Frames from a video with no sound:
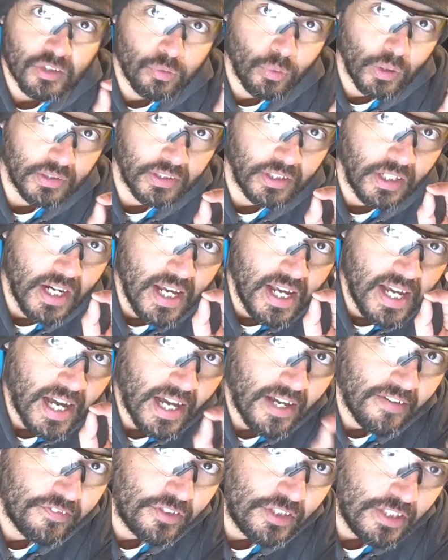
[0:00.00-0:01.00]
welder.
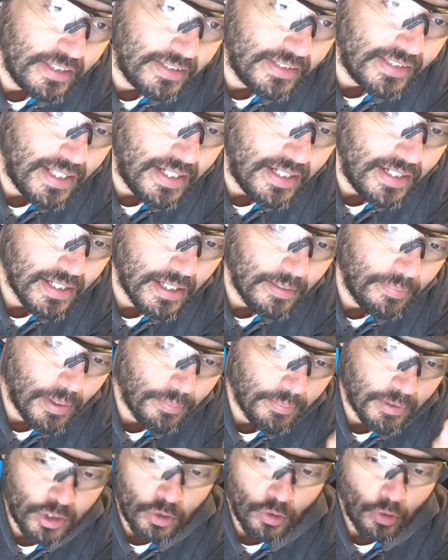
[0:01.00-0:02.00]
I've just set it up. I'm
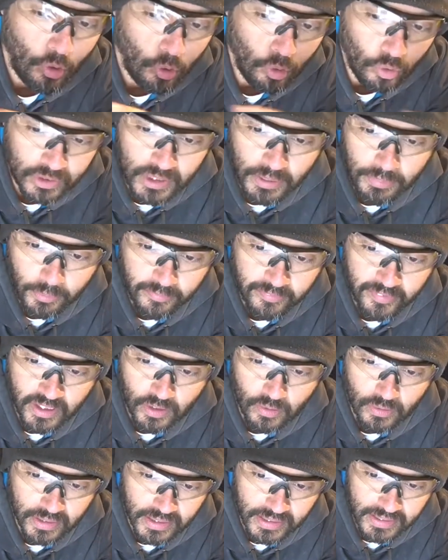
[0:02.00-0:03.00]
going to do a whole separate
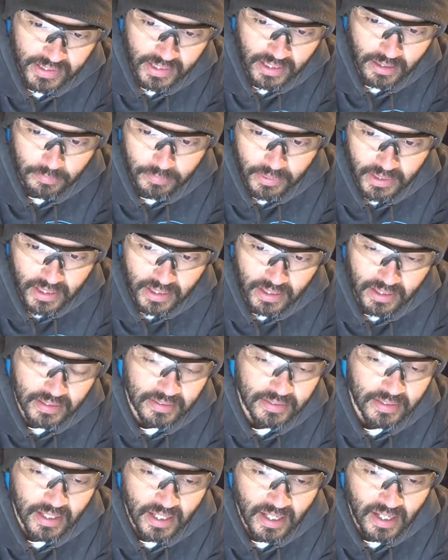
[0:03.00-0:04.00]
video on the setup
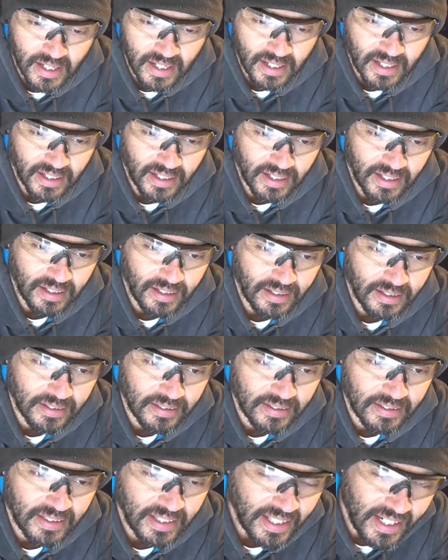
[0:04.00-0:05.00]
because it
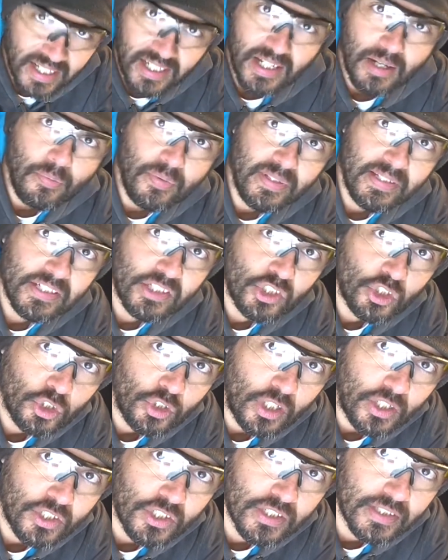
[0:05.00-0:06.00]
didn't come with
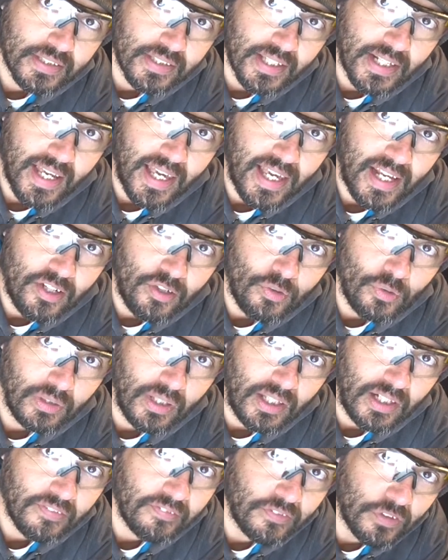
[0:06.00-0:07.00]
instructions, and I had to do a
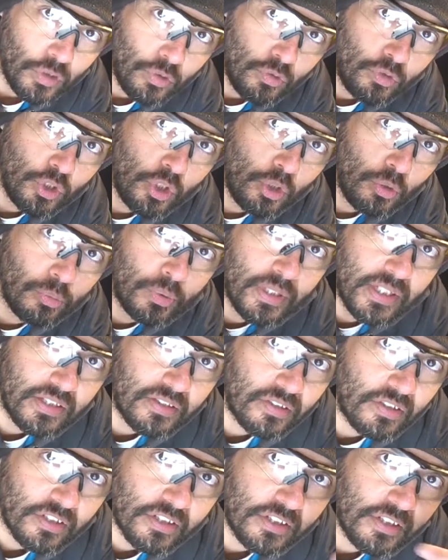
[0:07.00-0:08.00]
lot of YouTube
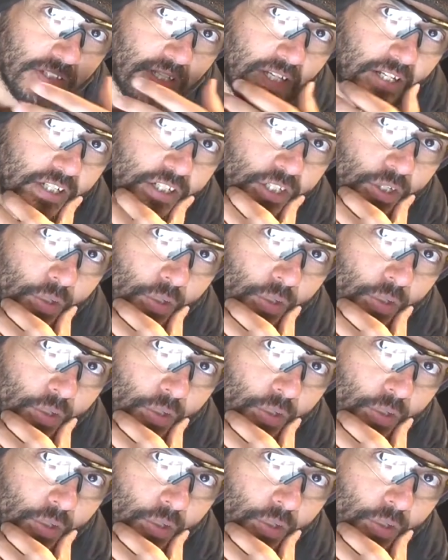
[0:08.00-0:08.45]
research on how to do